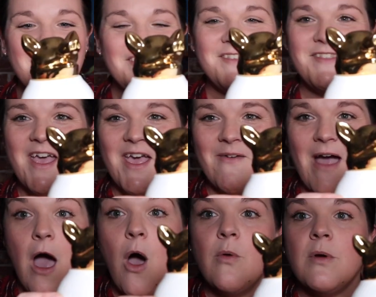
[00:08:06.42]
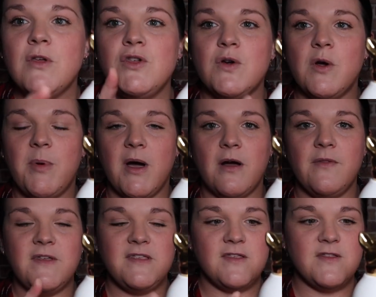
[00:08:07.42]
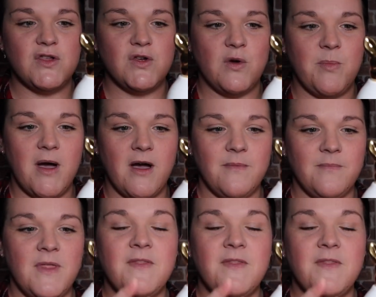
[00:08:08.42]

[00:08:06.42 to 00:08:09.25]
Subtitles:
So, oh, sugar pot. This is the sugar pot.